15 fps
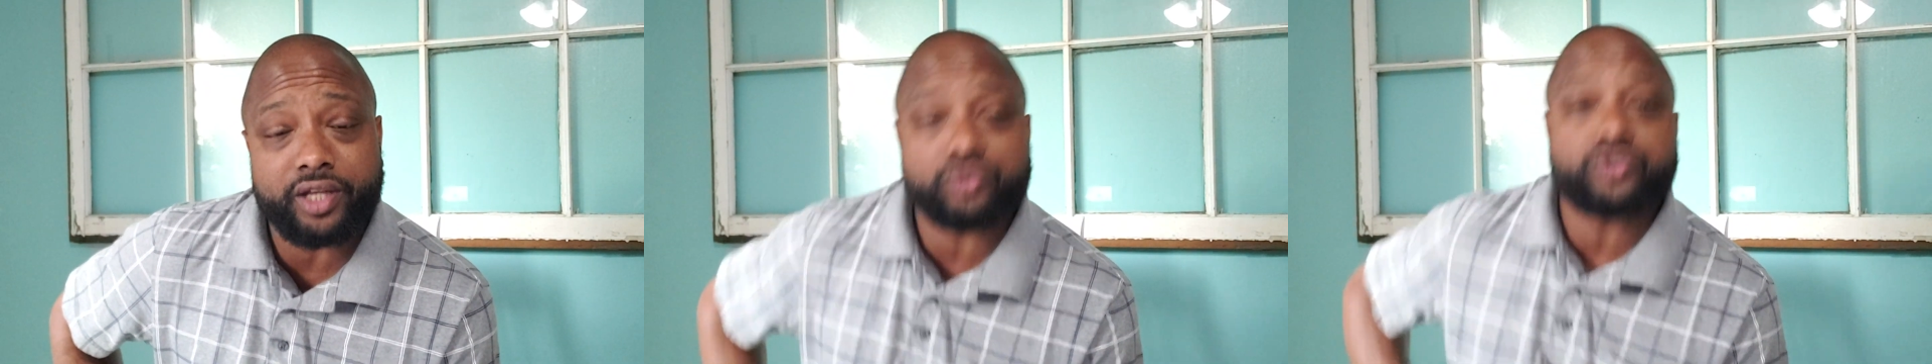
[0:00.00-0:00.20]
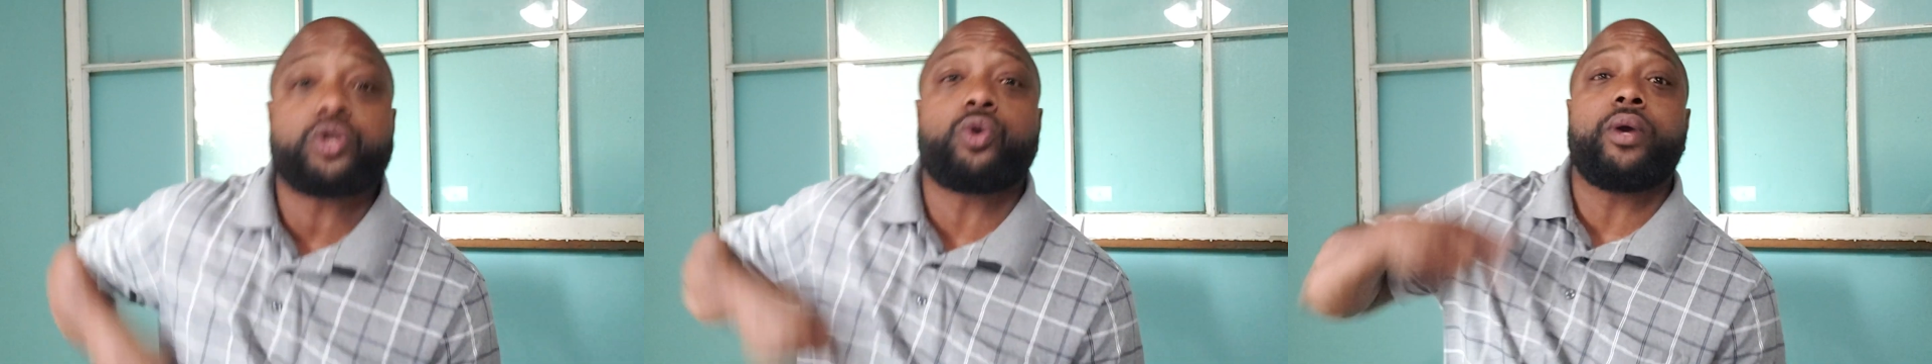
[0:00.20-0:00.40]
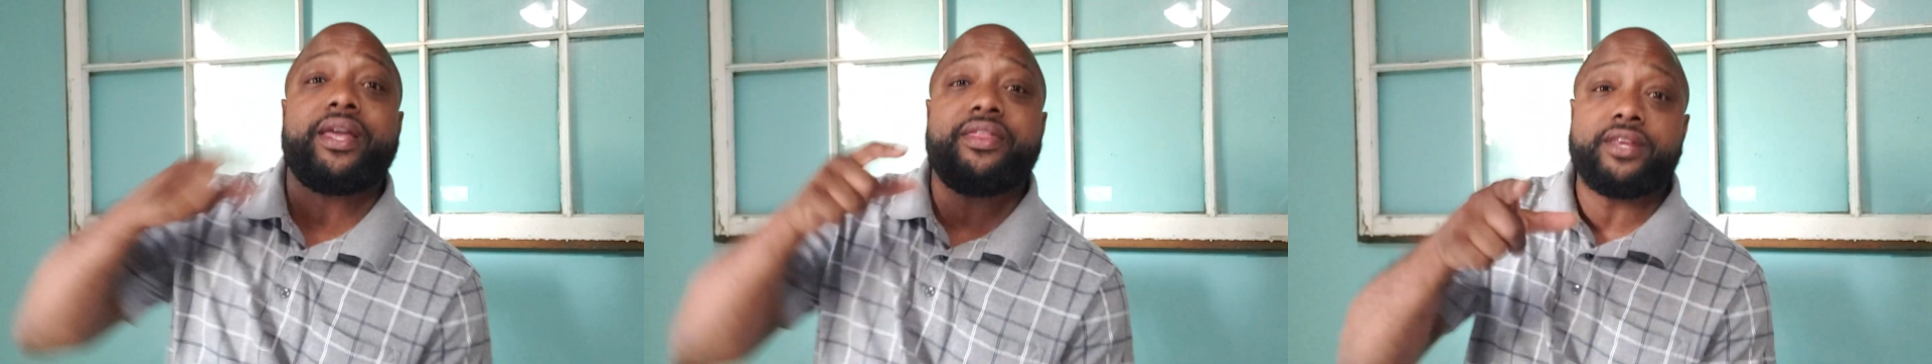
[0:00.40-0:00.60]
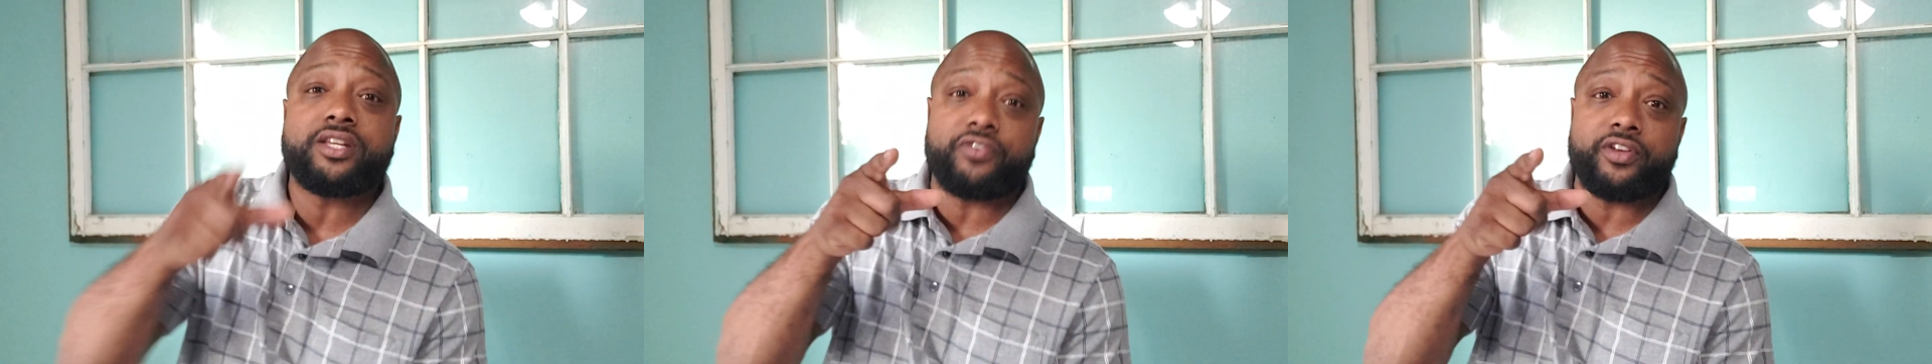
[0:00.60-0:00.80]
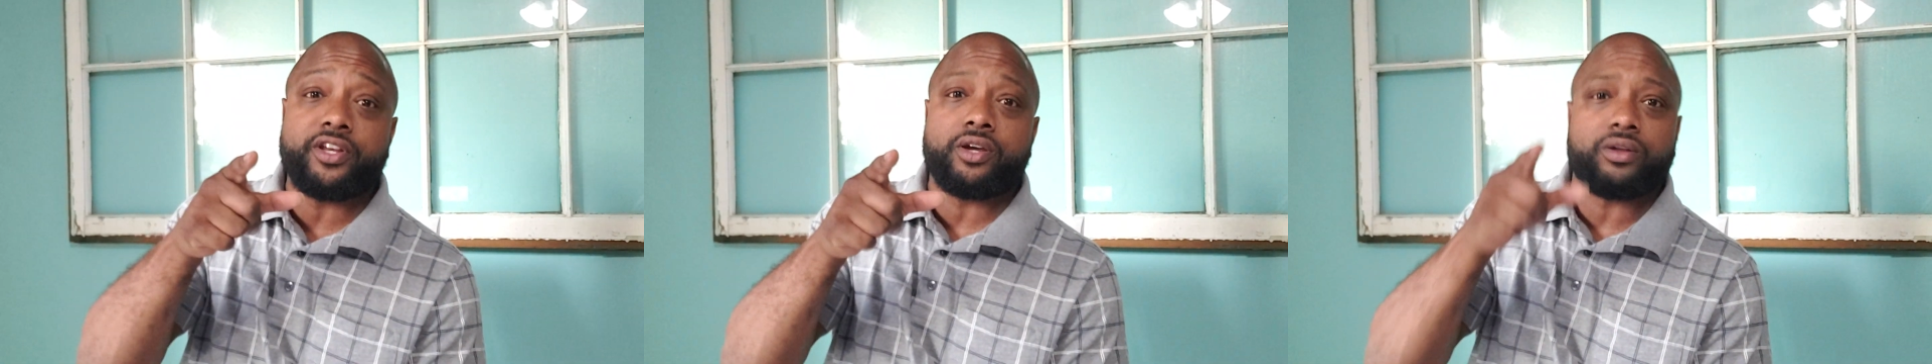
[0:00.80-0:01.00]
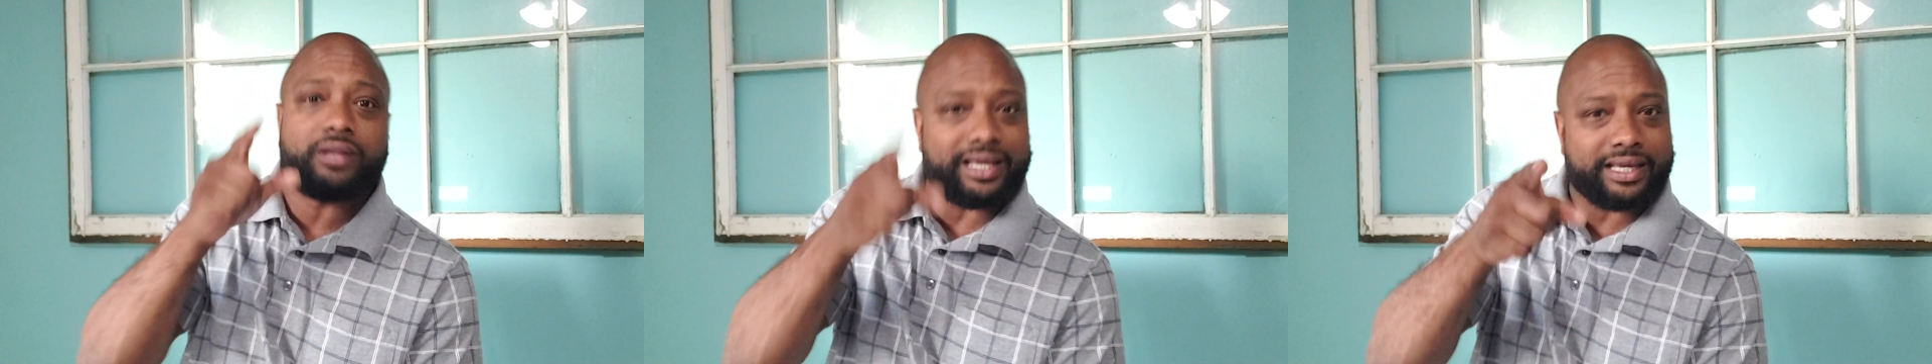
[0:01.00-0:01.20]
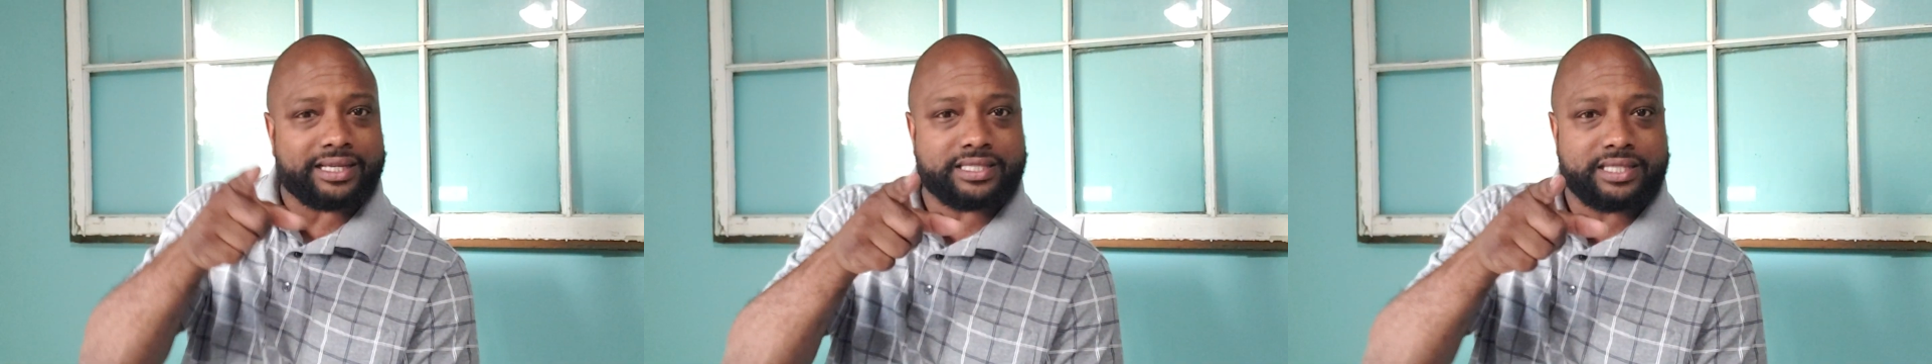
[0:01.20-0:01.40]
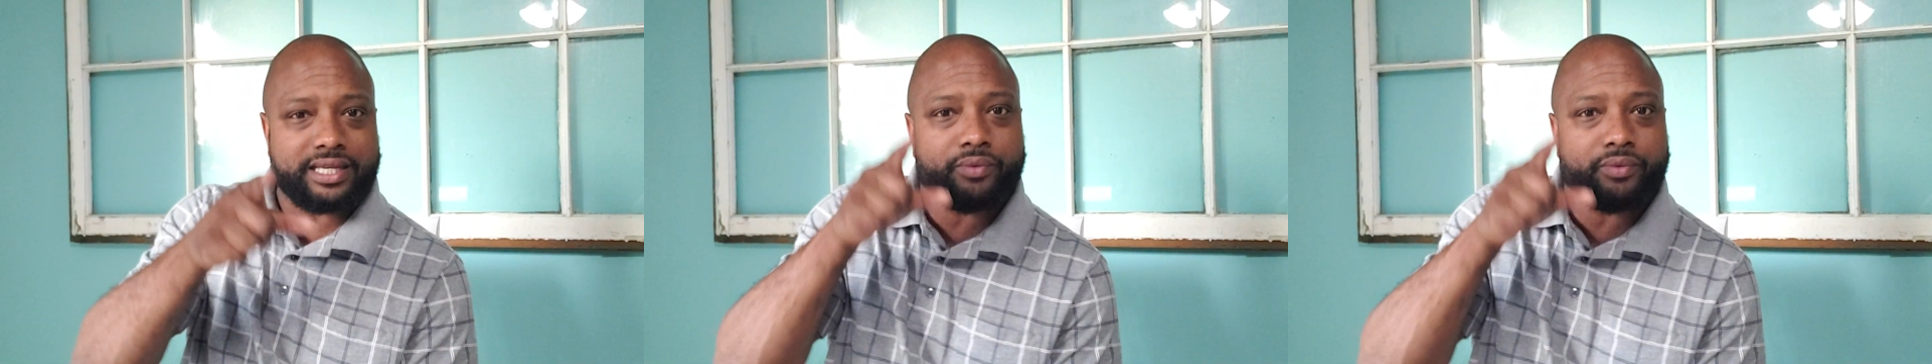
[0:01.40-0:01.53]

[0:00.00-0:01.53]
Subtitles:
So in this video, like I said,